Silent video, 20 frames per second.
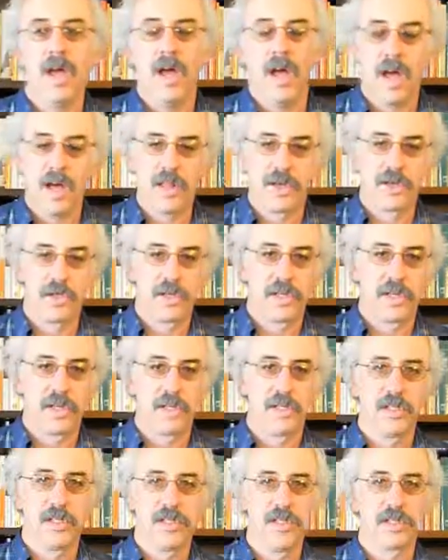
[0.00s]
Other
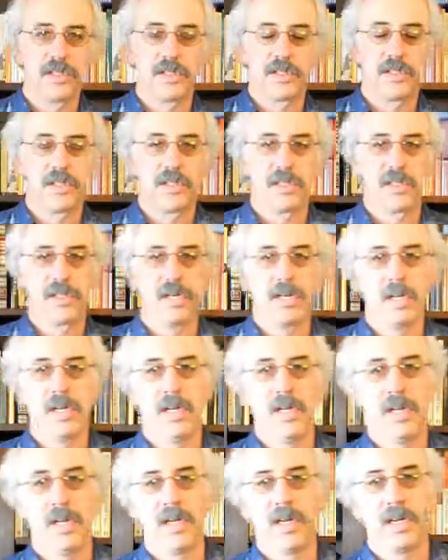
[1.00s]
skills
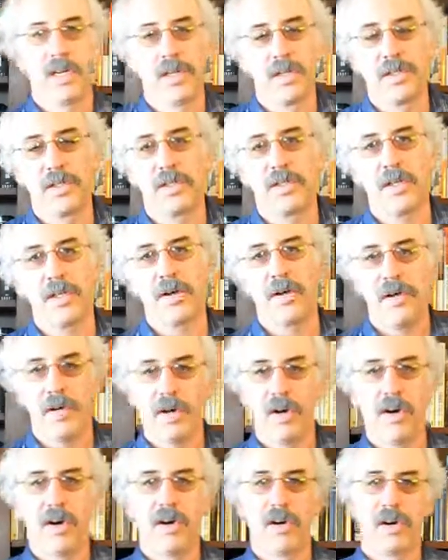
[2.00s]
necessary
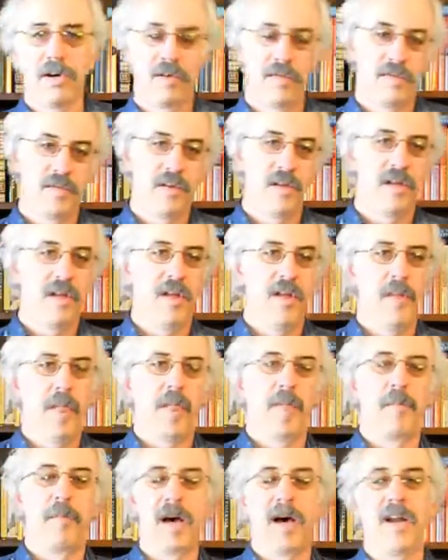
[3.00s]
are
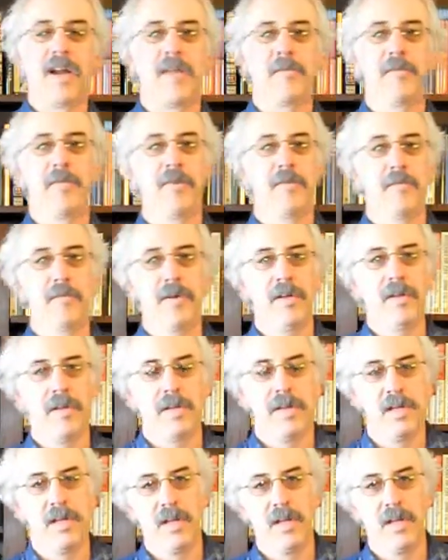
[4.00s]
body movement.